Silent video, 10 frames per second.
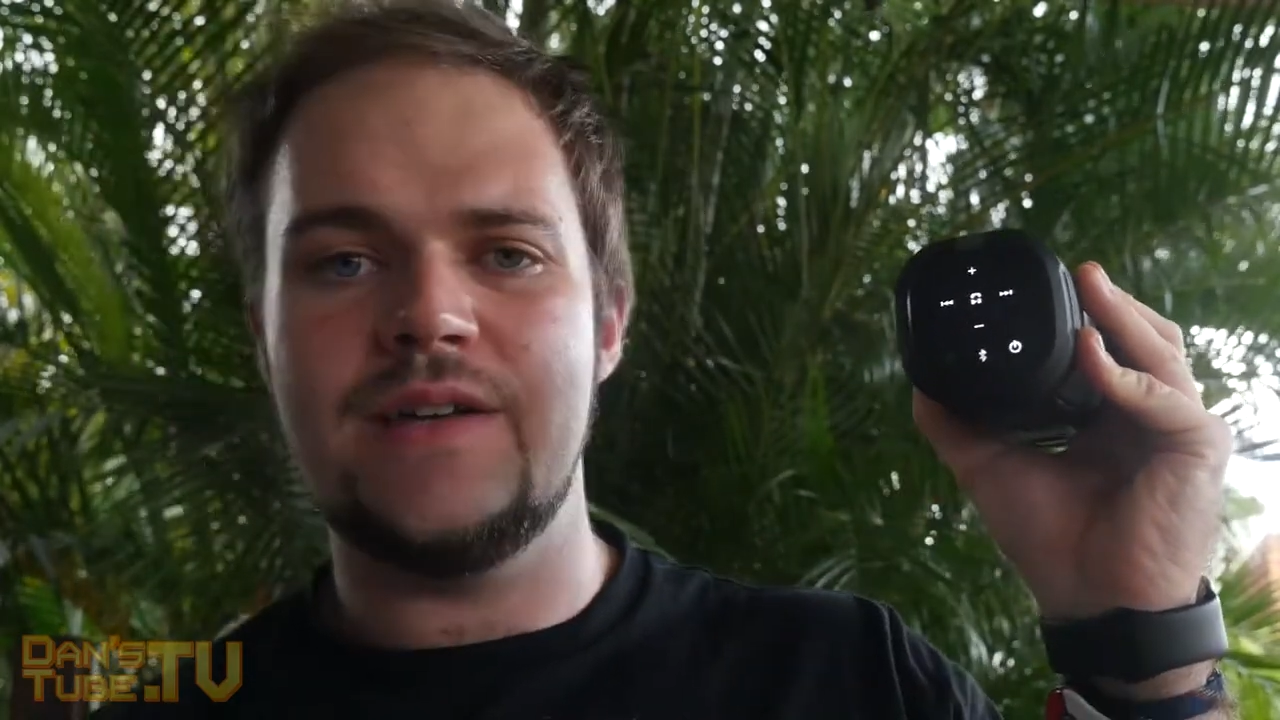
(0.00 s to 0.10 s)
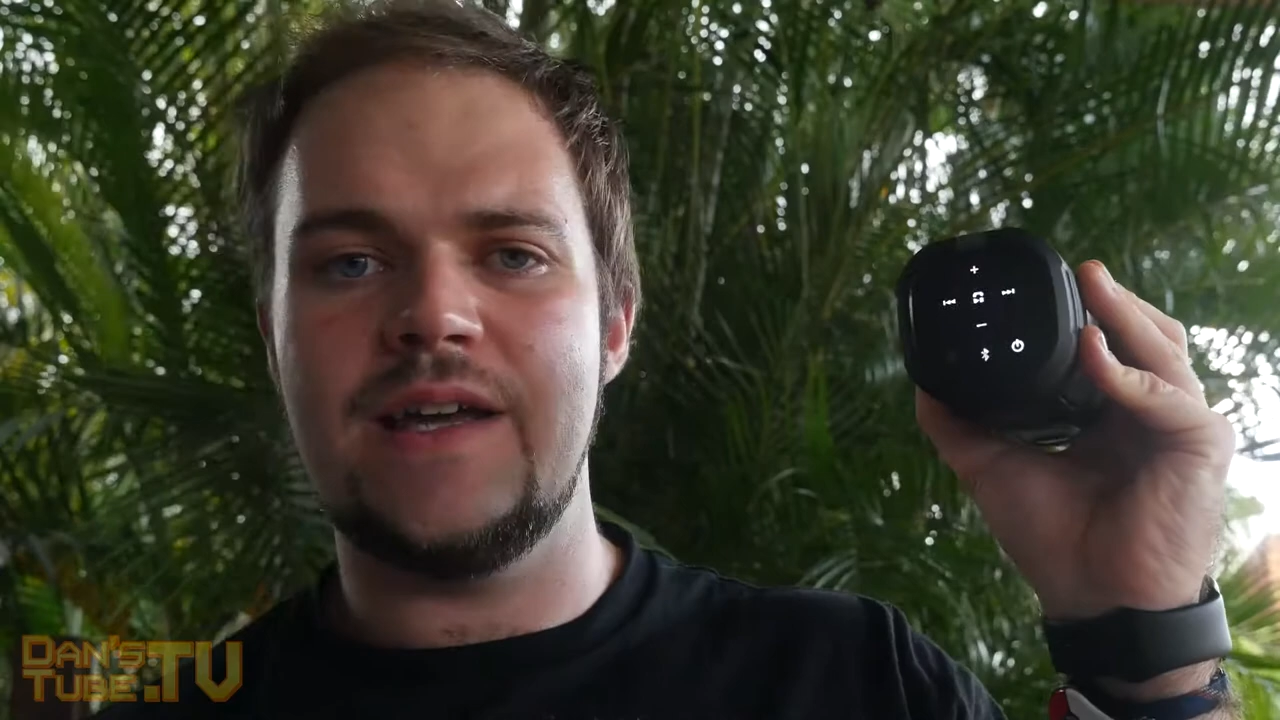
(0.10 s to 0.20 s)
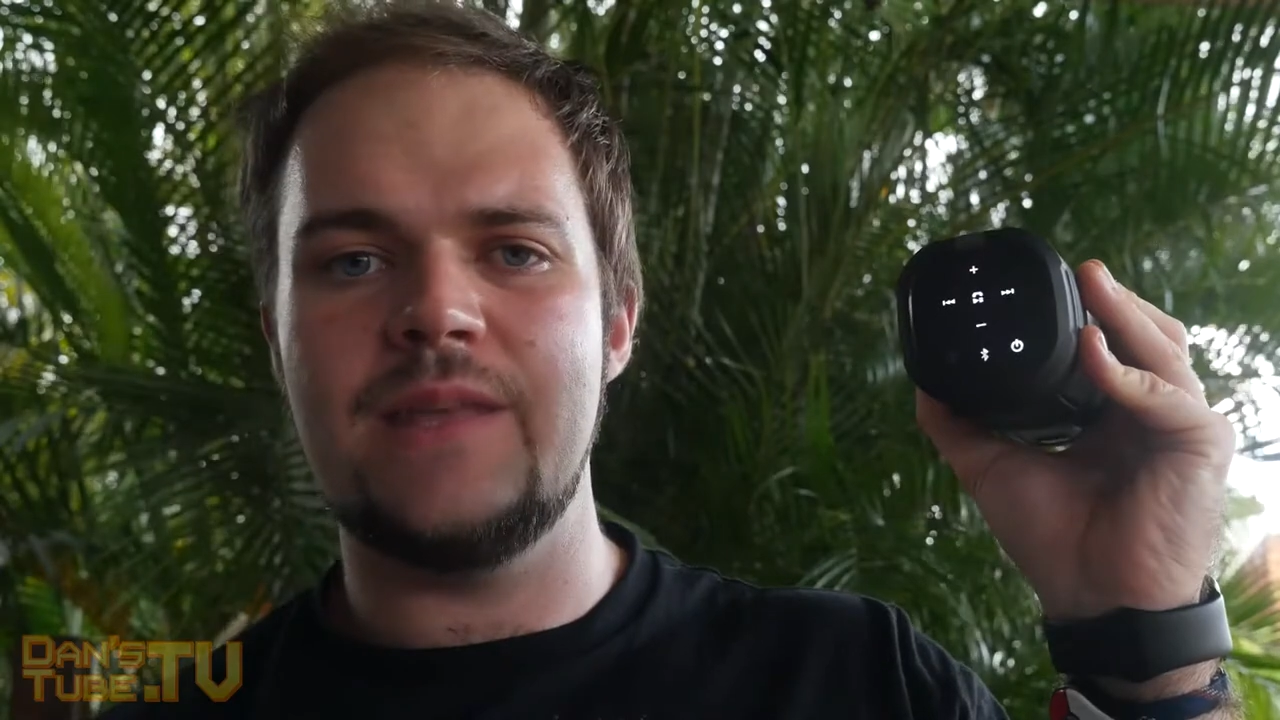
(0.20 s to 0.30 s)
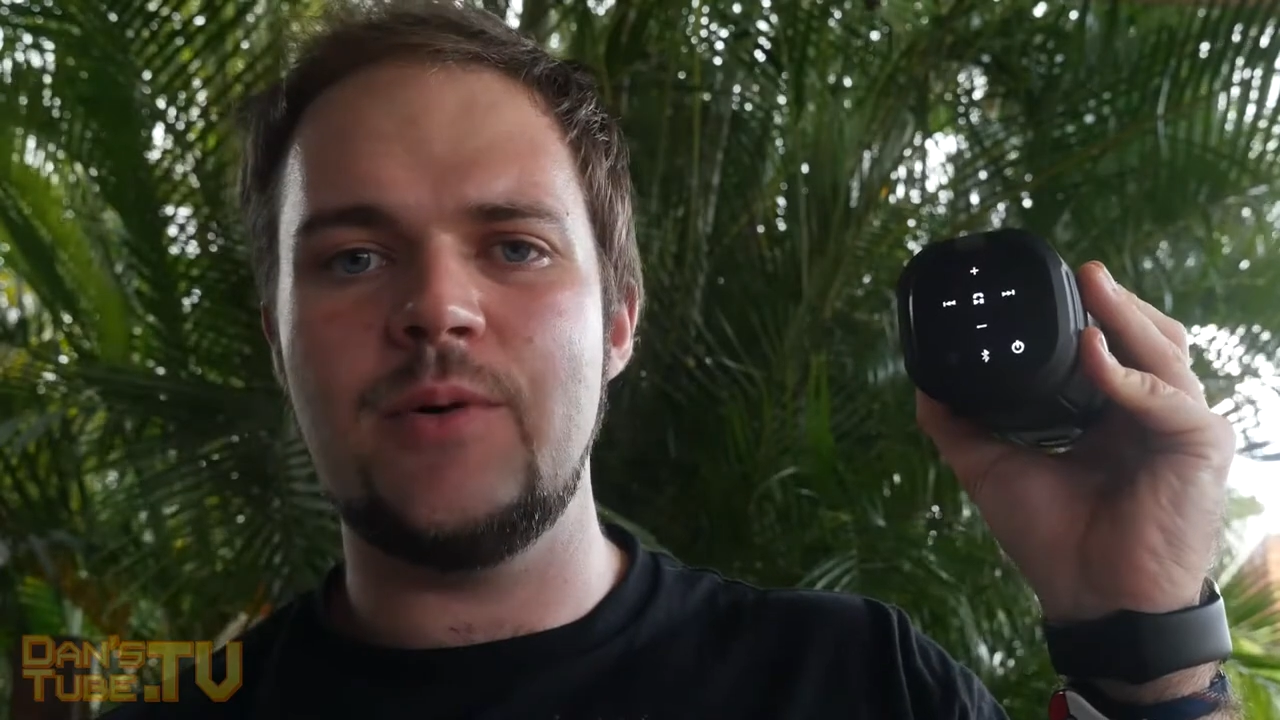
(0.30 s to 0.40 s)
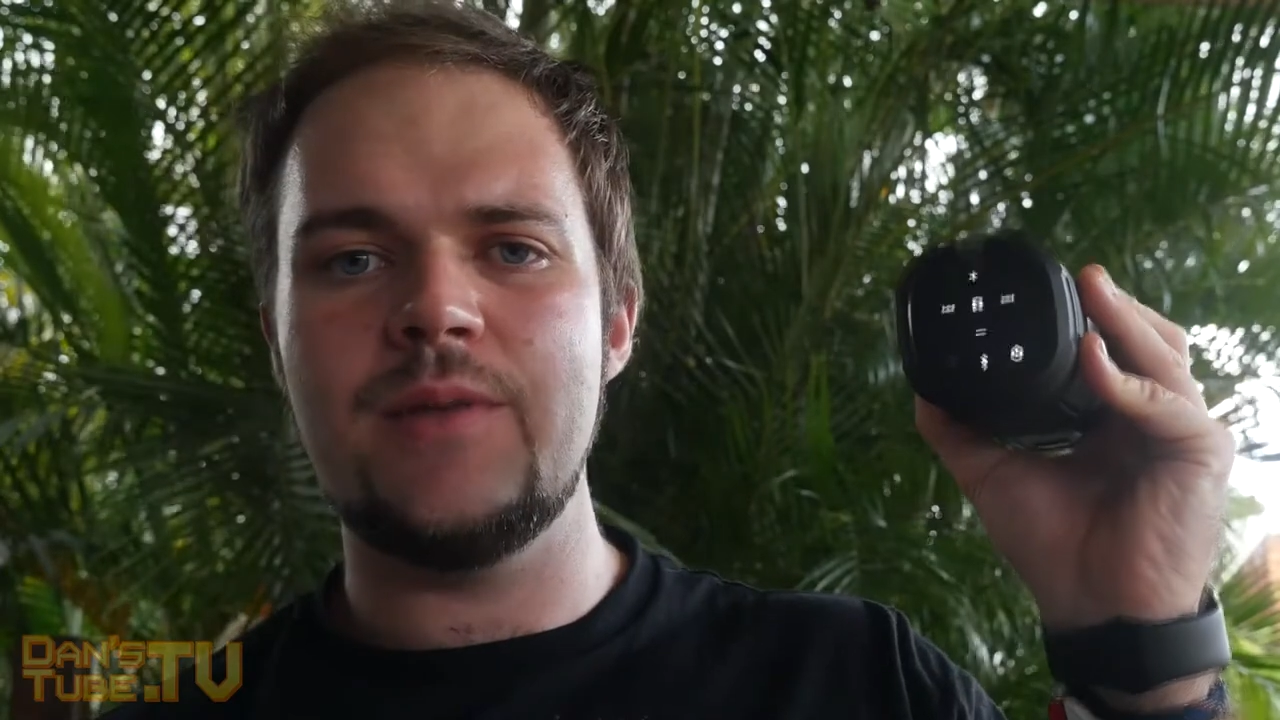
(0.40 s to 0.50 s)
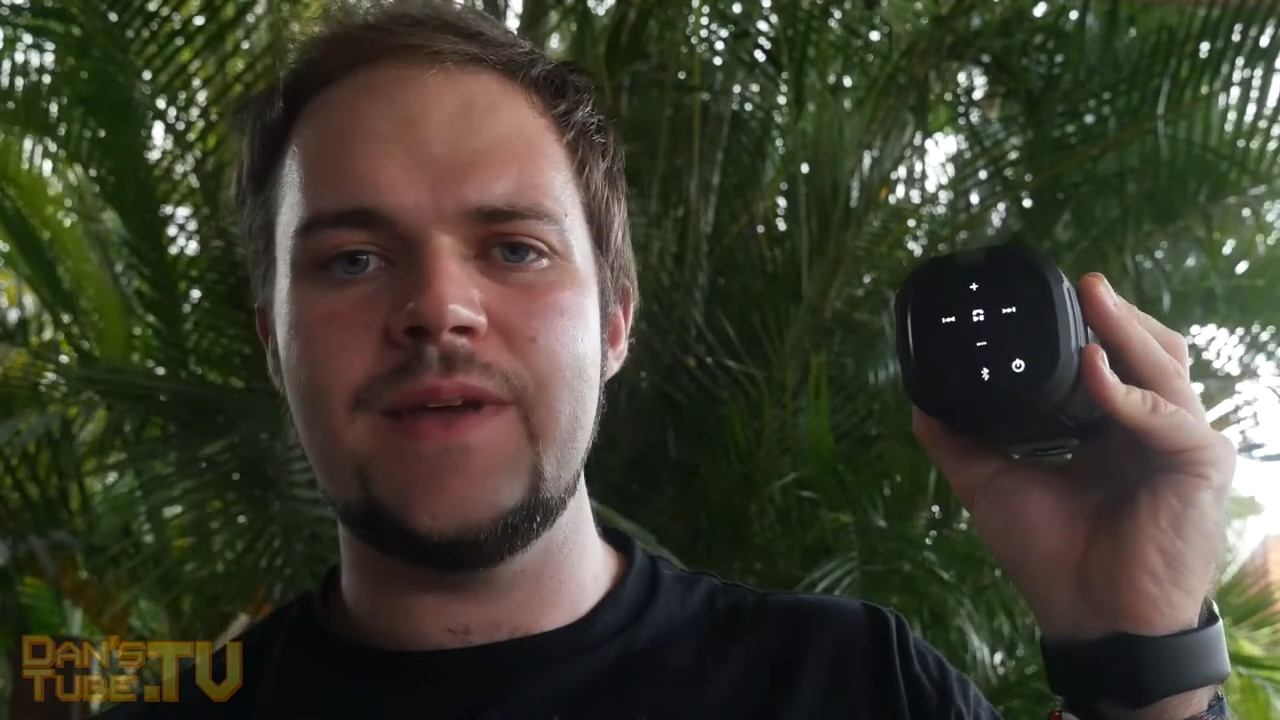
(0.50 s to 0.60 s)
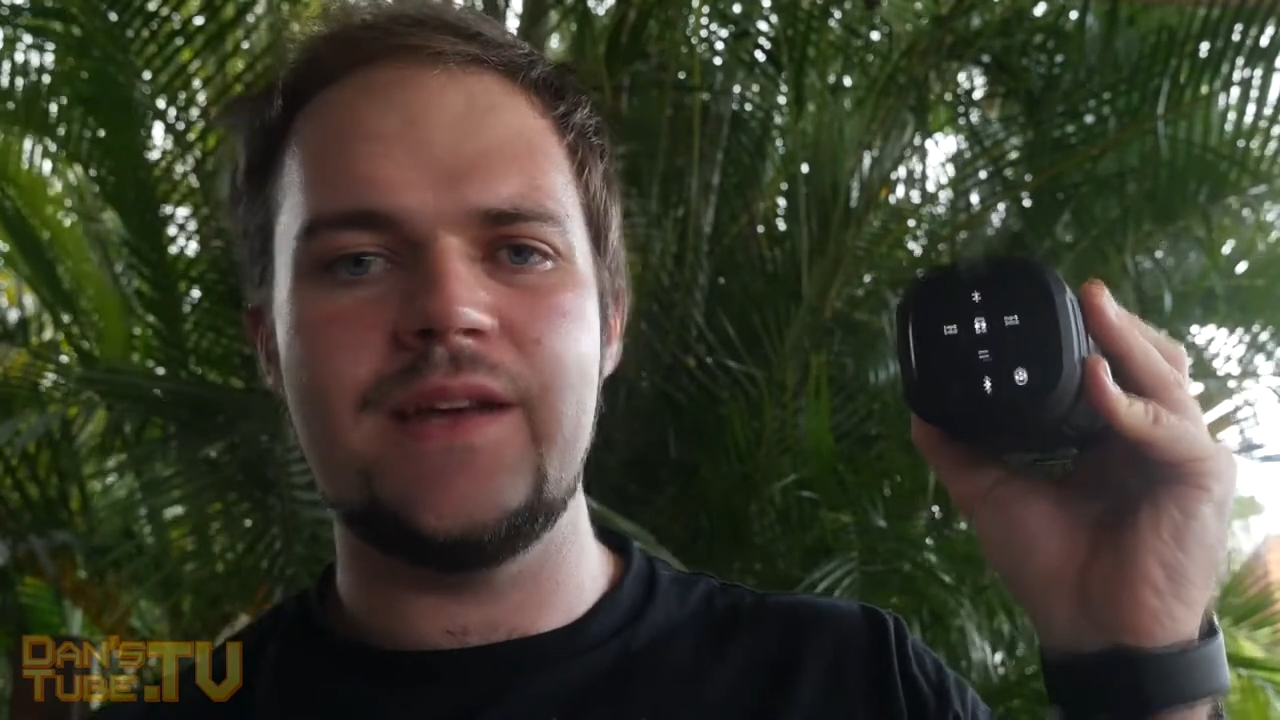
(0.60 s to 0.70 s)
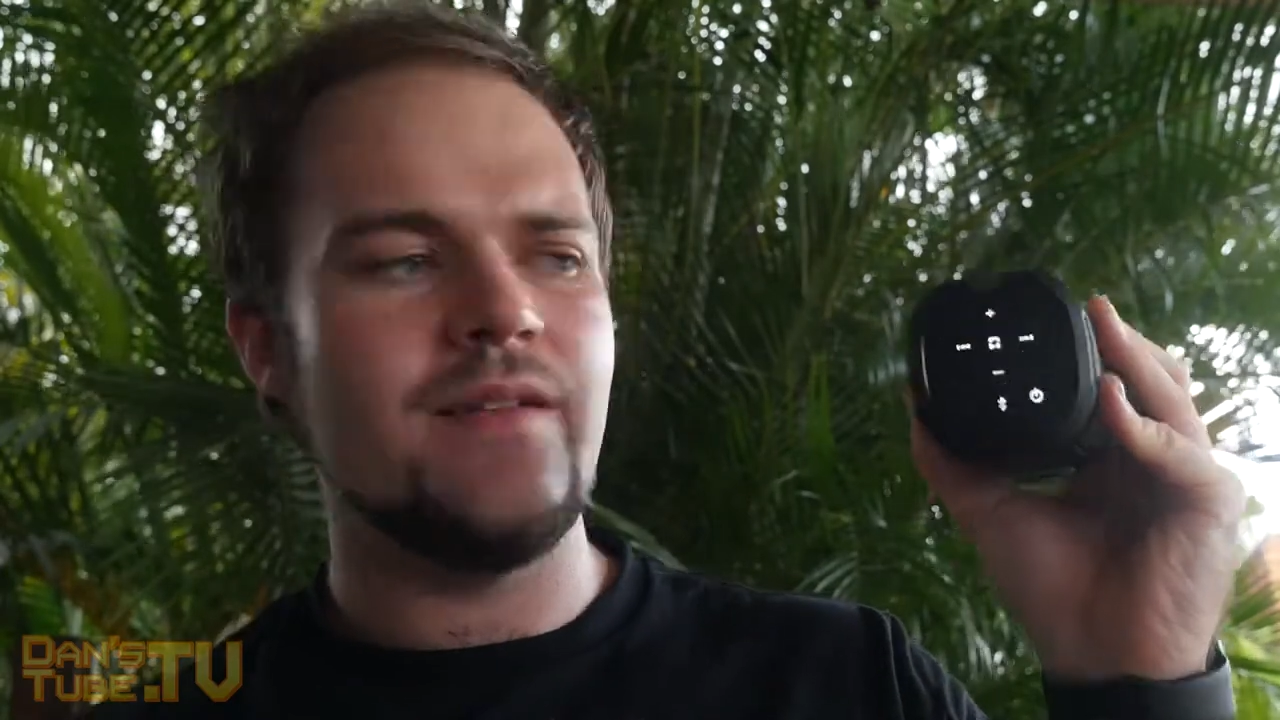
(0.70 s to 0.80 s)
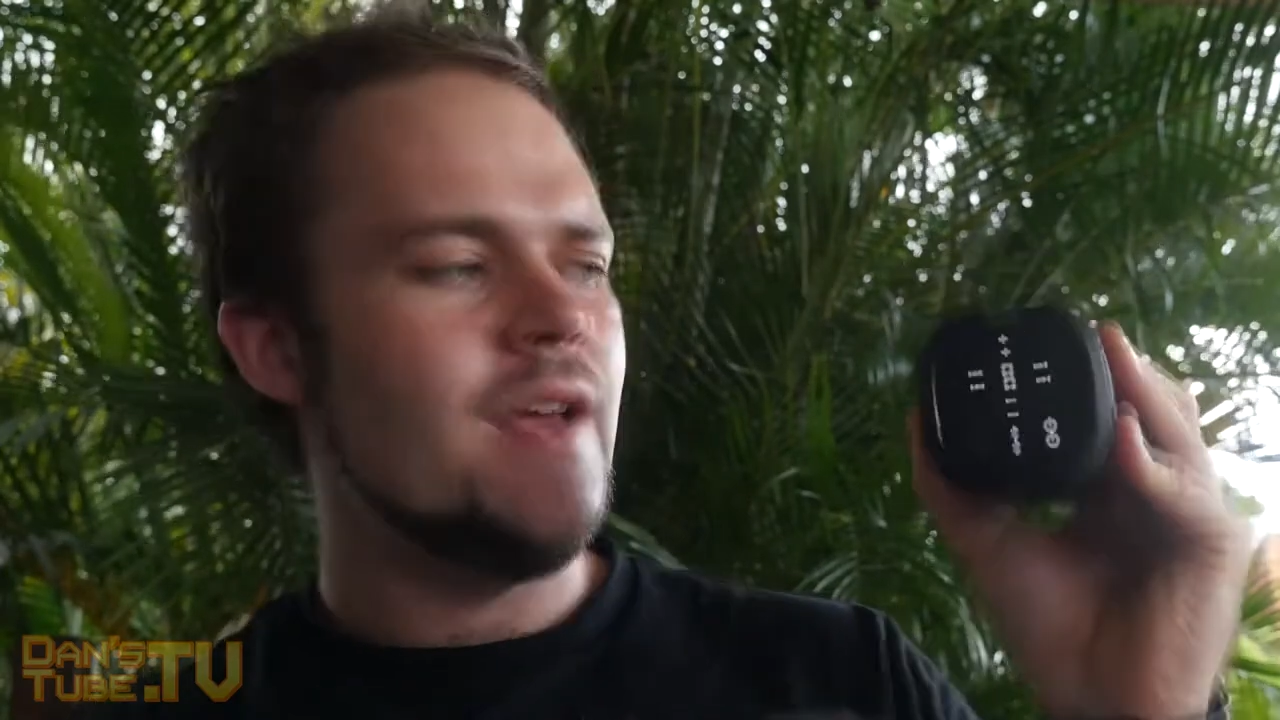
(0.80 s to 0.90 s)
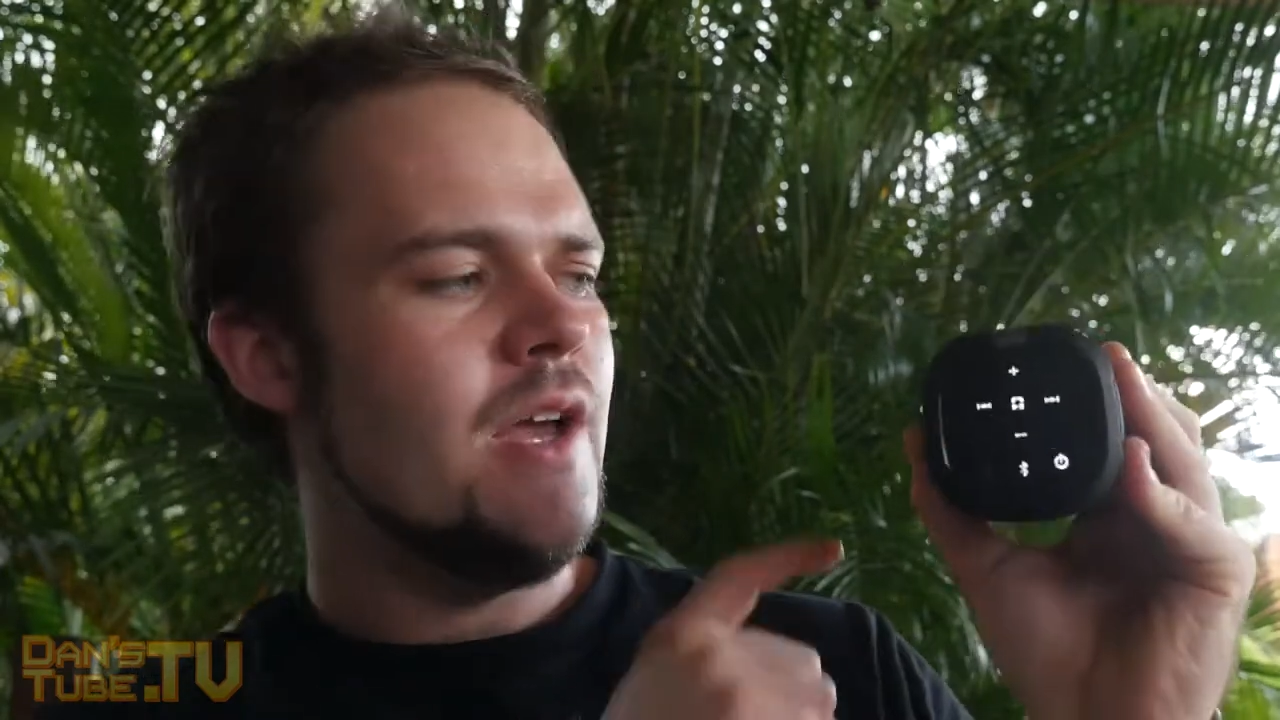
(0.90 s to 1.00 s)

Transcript: down the bottom here.